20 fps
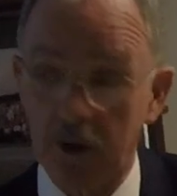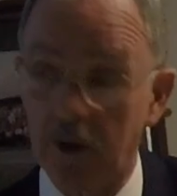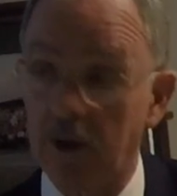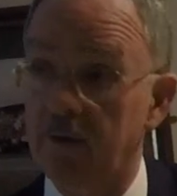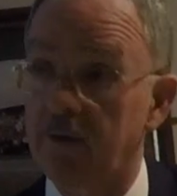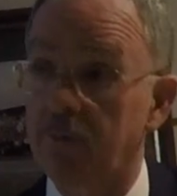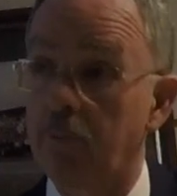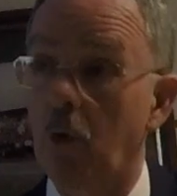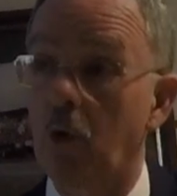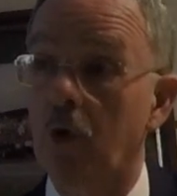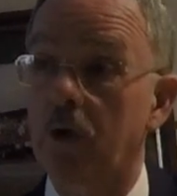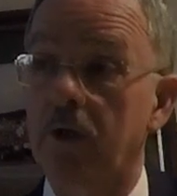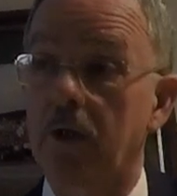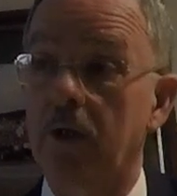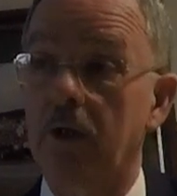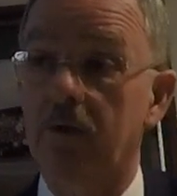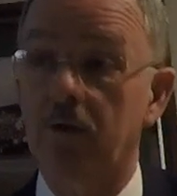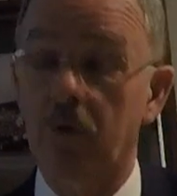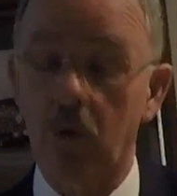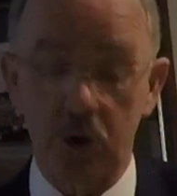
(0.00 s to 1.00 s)
on sporting
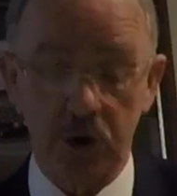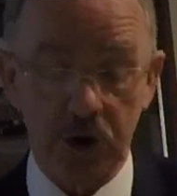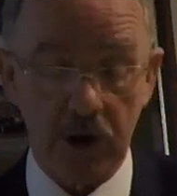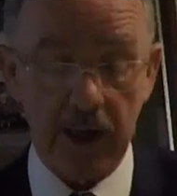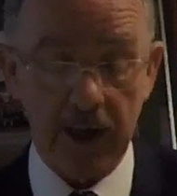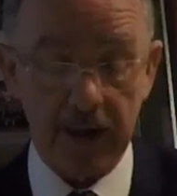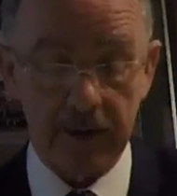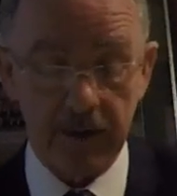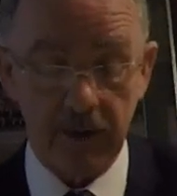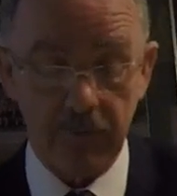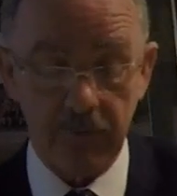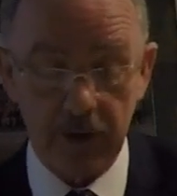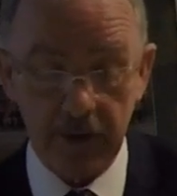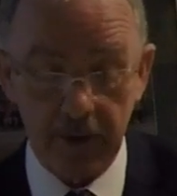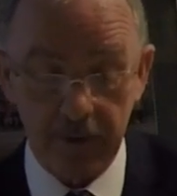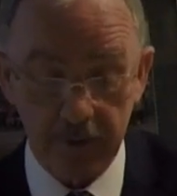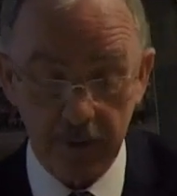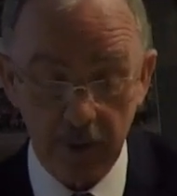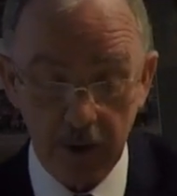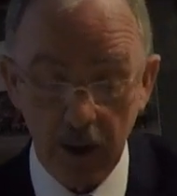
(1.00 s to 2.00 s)
and social
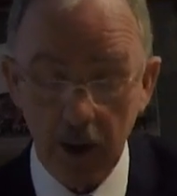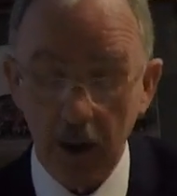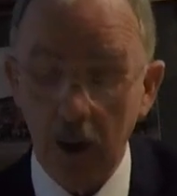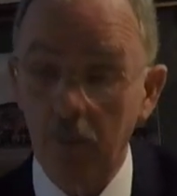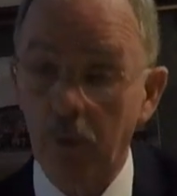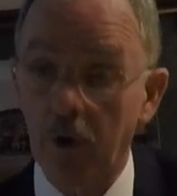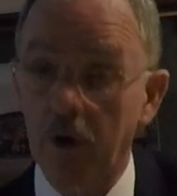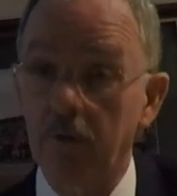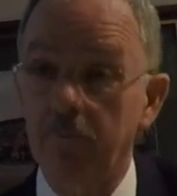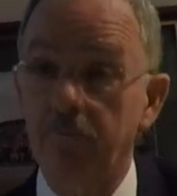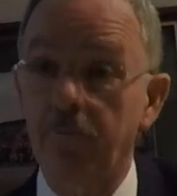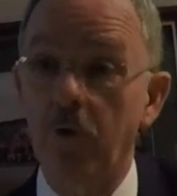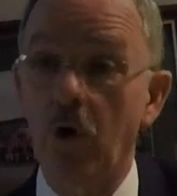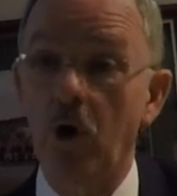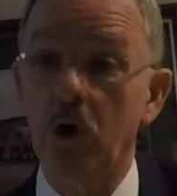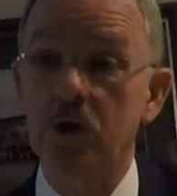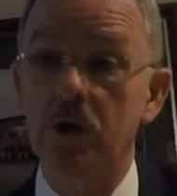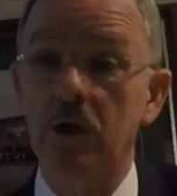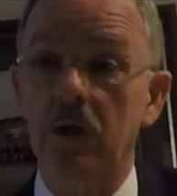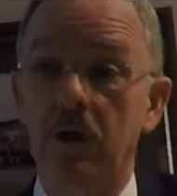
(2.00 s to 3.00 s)
activities. But
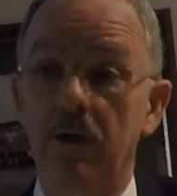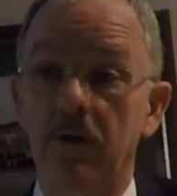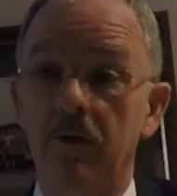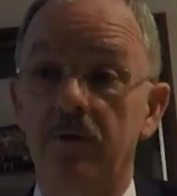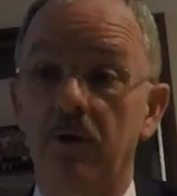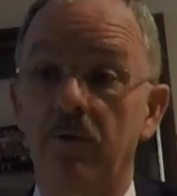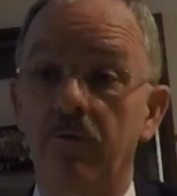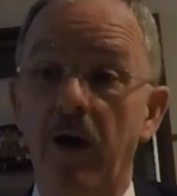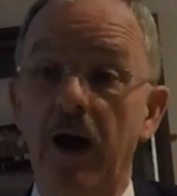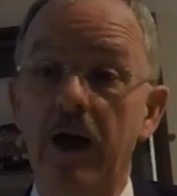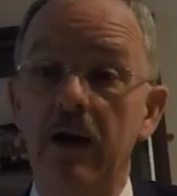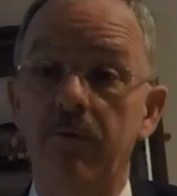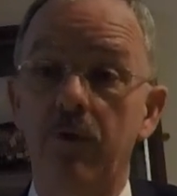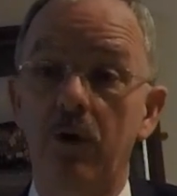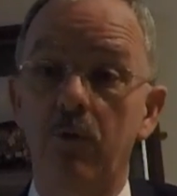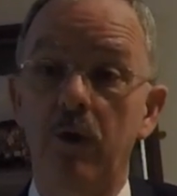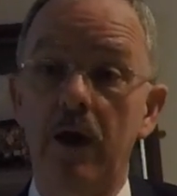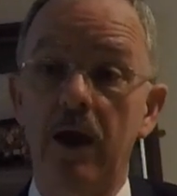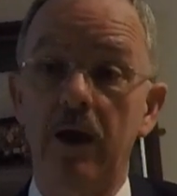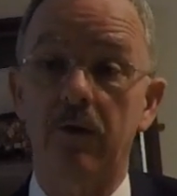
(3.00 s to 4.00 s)
unfortunately, the survival
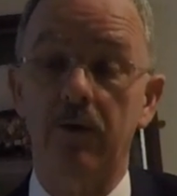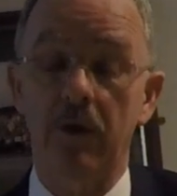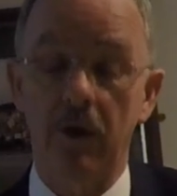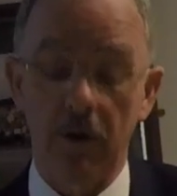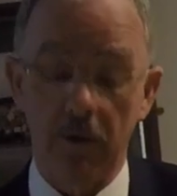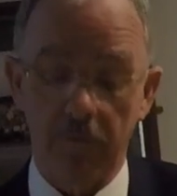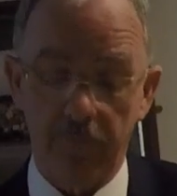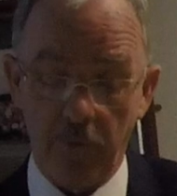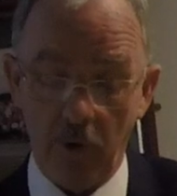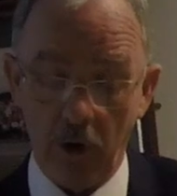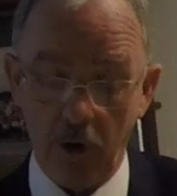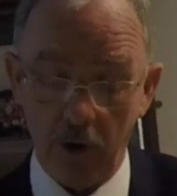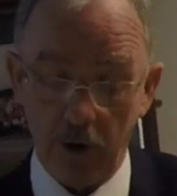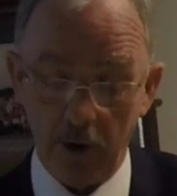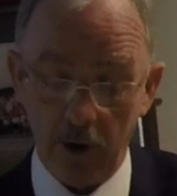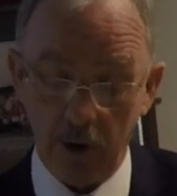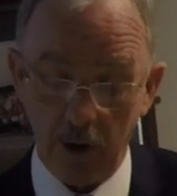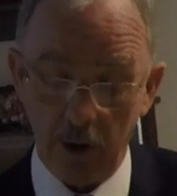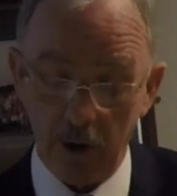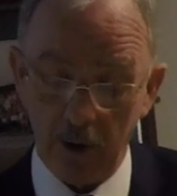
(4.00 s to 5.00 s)
rate for
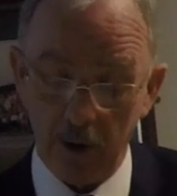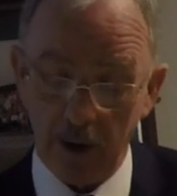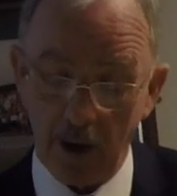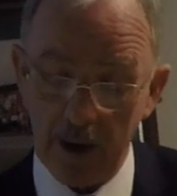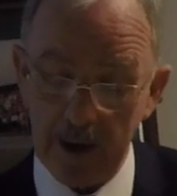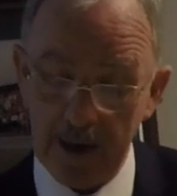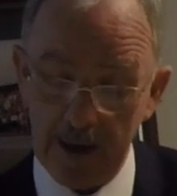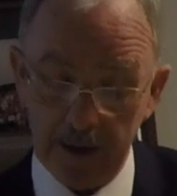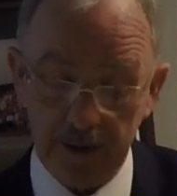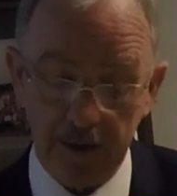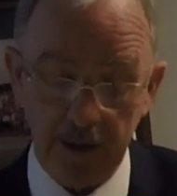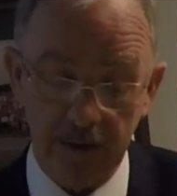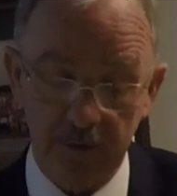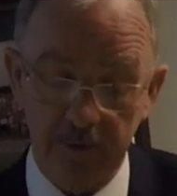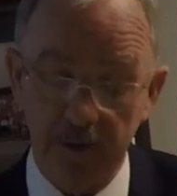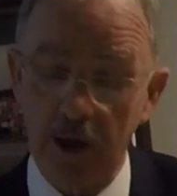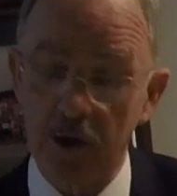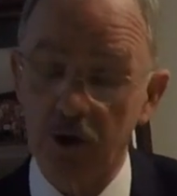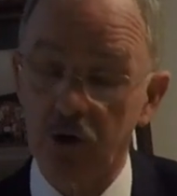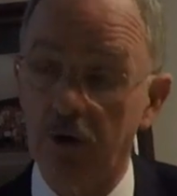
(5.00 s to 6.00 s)
18th
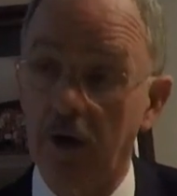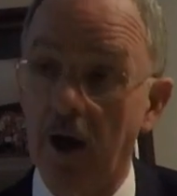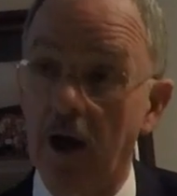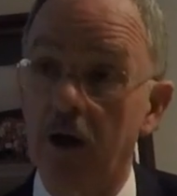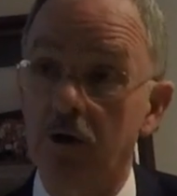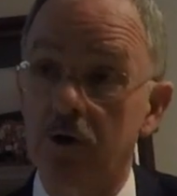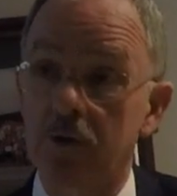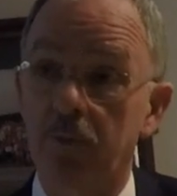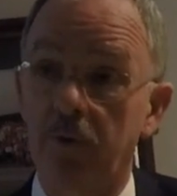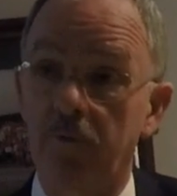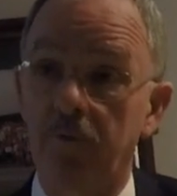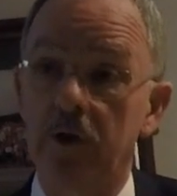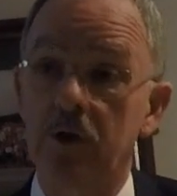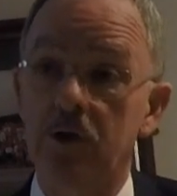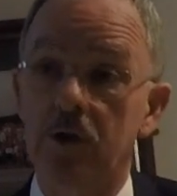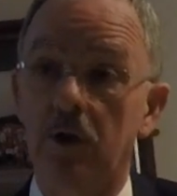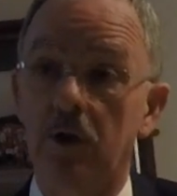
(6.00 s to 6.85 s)
century Irish provincial